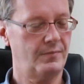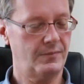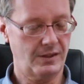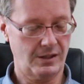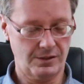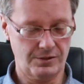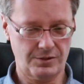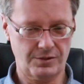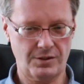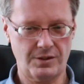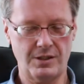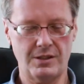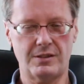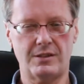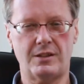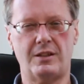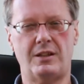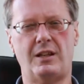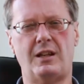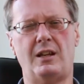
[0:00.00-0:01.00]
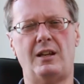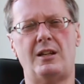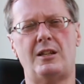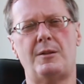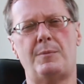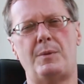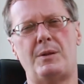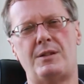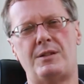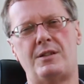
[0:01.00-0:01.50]
Because the things that you have to
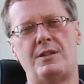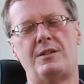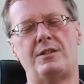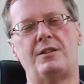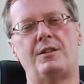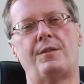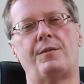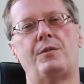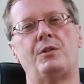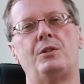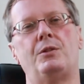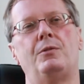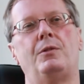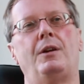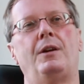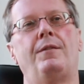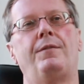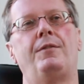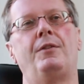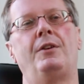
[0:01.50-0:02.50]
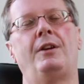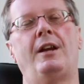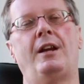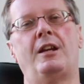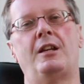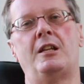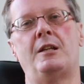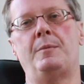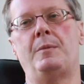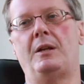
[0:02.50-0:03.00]
be sensitive to if you're an
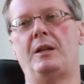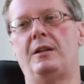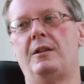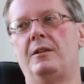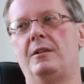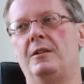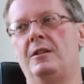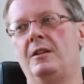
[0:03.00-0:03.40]
academic.